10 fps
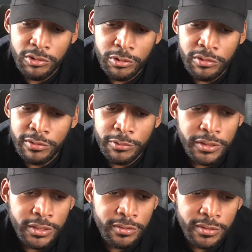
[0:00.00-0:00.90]
George
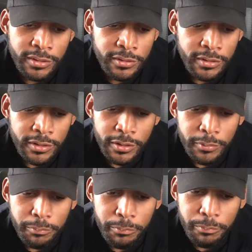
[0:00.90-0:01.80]
Lucas and
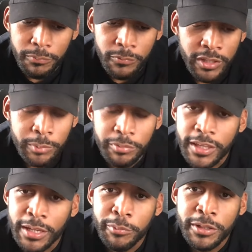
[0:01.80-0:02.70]
James
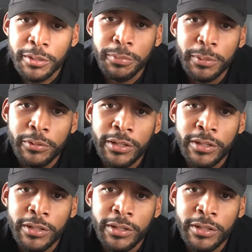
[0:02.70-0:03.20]
Cameron and people